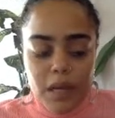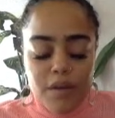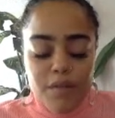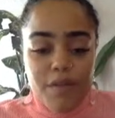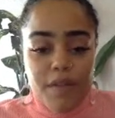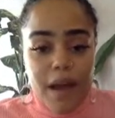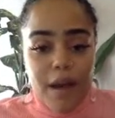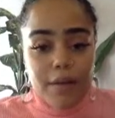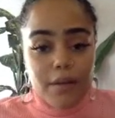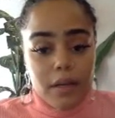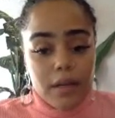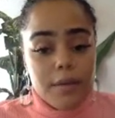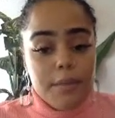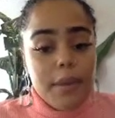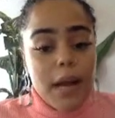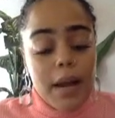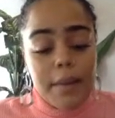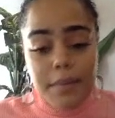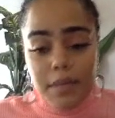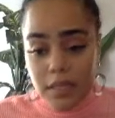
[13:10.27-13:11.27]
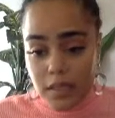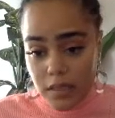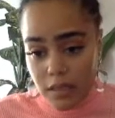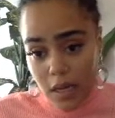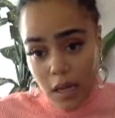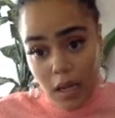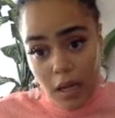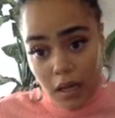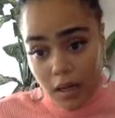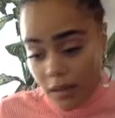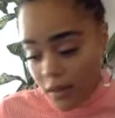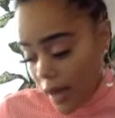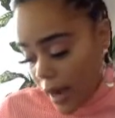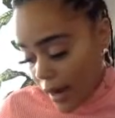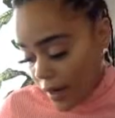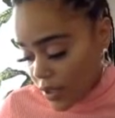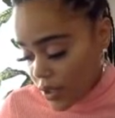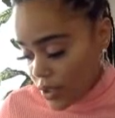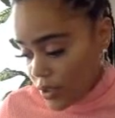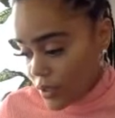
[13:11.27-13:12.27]
founded by mistake,
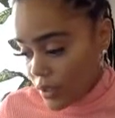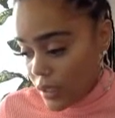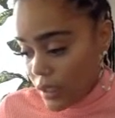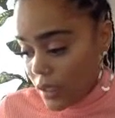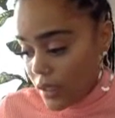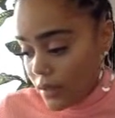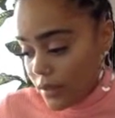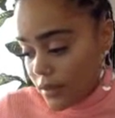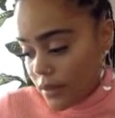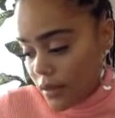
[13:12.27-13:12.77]
actually,